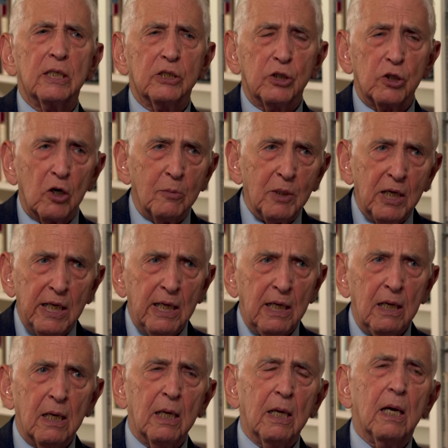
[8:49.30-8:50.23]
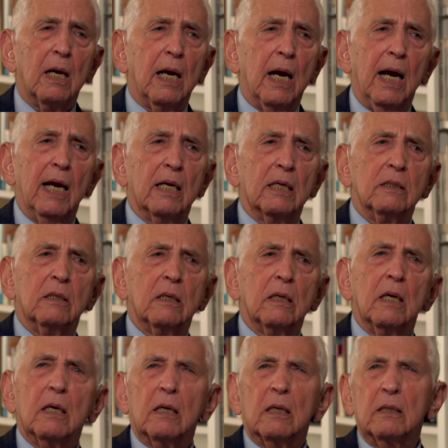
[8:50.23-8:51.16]
in Germany, and
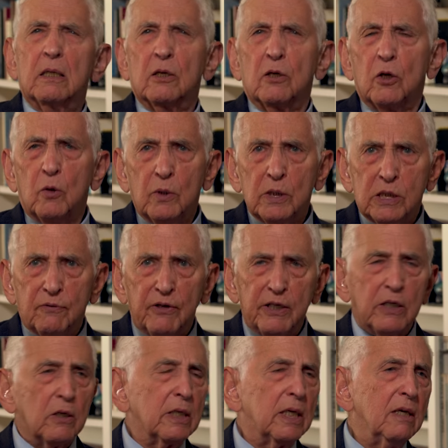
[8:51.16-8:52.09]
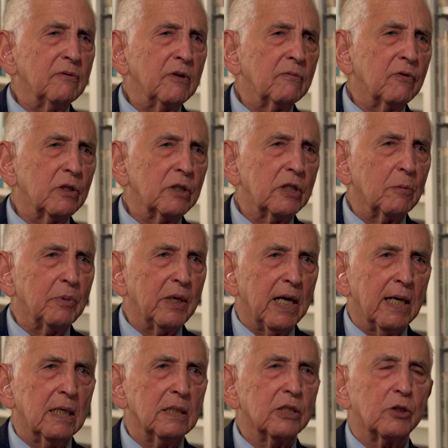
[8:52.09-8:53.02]
the lowest figure given for
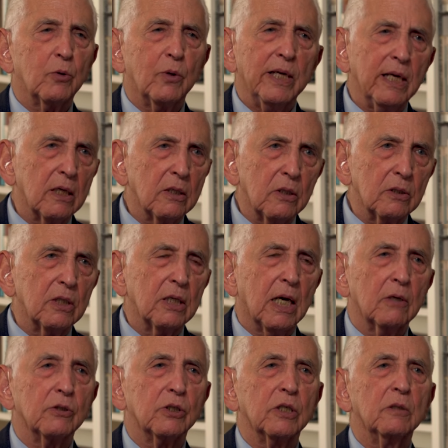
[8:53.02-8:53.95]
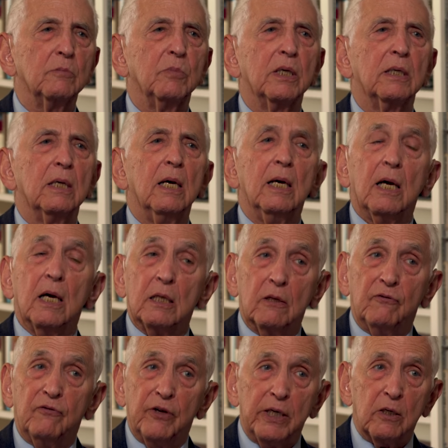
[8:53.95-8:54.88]
Japan is 300,000, but
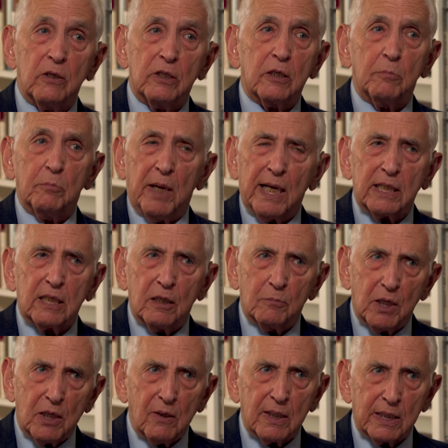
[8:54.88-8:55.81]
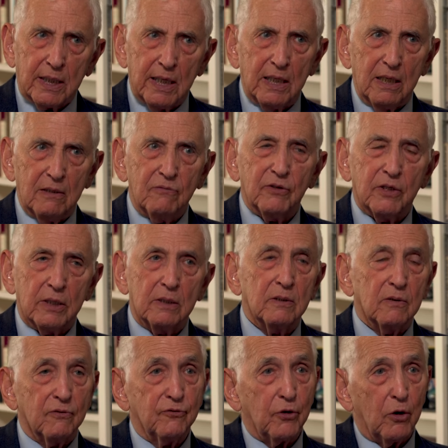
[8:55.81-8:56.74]
the figure that McNamara gave in
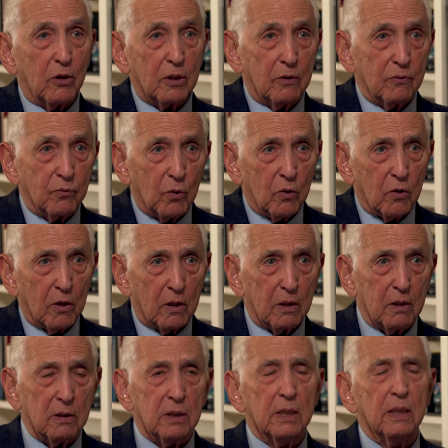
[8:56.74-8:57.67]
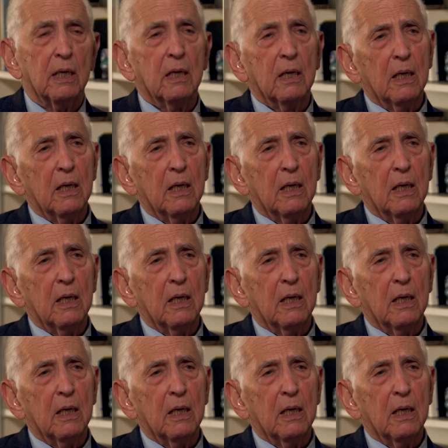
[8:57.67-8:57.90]
The Fog of War, the